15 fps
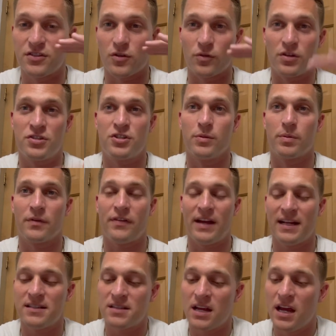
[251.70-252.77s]
or the super
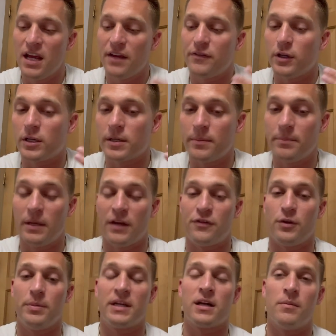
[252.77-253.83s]
fans. If
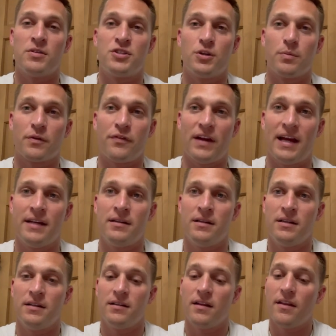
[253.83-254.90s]
you become a super fan,
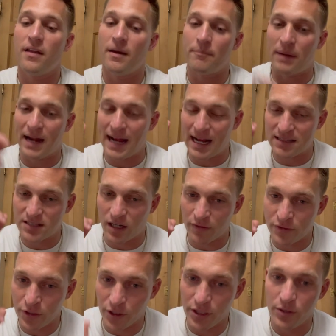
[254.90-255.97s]
my hat's
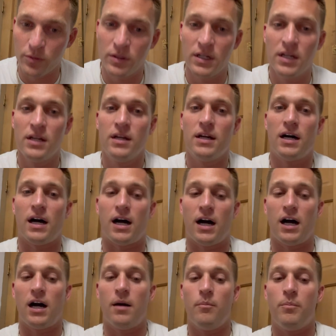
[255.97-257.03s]
off to you.
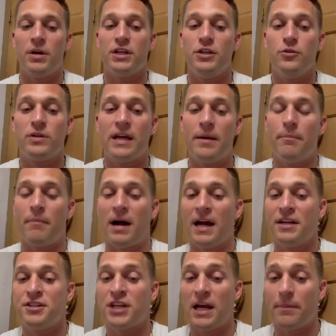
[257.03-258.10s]
But you get my
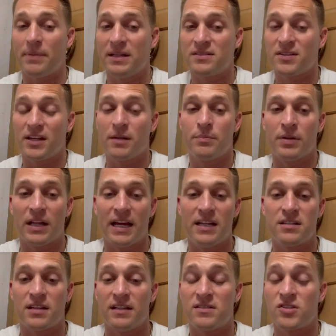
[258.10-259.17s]
Champions League
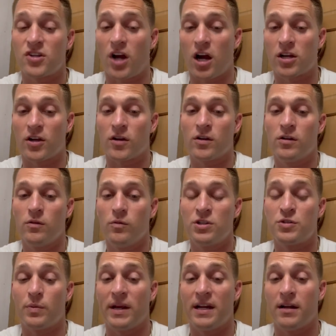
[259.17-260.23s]
plays in soccer,
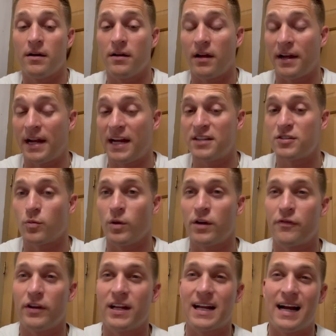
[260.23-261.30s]
which we had a nice winner
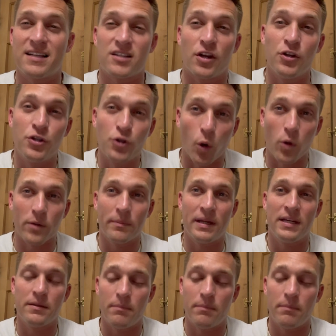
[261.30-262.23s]
for you guys on Dortmund,